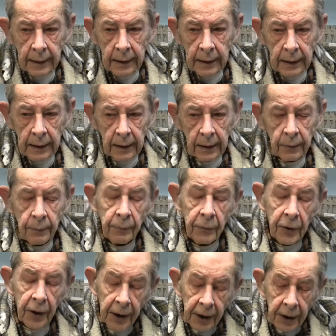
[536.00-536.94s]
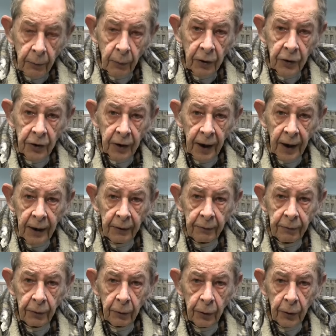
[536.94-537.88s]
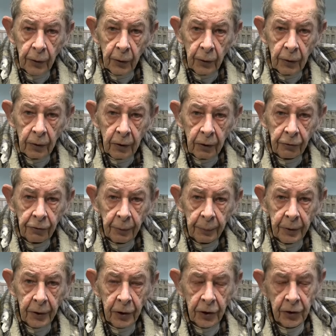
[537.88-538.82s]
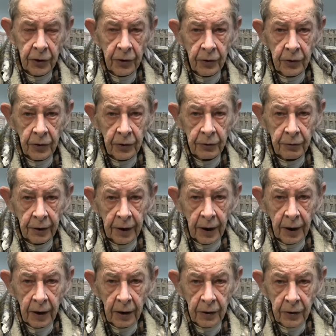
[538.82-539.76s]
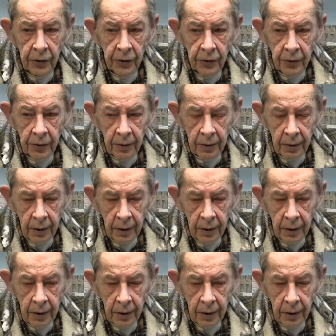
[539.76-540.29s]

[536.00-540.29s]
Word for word: Uh, thank you once again for all your contributions as regards